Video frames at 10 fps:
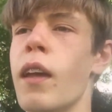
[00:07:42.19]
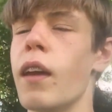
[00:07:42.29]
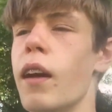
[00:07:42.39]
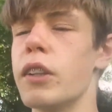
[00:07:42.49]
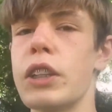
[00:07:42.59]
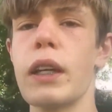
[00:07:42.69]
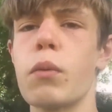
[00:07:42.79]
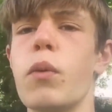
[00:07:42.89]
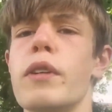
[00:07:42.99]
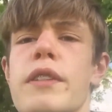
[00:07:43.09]
and
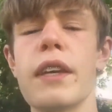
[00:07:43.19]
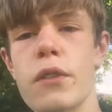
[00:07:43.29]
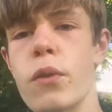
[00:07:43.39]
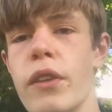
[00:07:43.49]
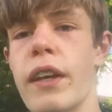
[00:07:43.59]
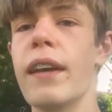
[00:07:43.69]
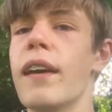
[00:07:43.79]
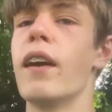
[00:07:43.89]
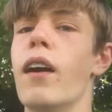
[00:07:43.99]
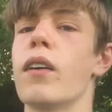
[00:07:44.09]
Chagois and that sort of thing
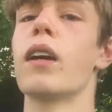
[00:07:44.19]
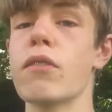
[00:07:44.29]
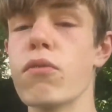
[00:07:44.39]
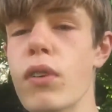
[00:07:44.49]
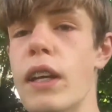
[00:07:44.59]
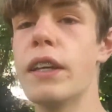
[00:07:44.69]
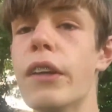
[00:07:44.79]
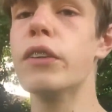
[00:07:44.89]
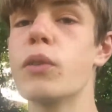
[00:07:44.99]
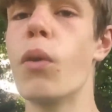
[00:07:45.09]
are like really
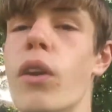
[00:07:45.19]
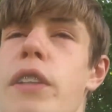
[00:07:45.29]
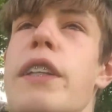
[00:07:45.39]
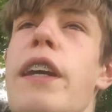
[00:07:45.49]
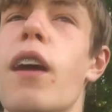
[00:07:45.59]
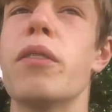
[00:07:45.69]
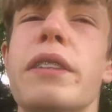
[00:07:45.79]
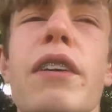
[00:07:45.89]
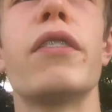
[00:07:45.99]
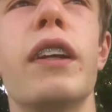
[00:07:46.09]
good quality, and I would
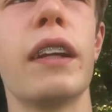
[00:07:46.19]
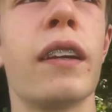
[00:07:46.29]
definitely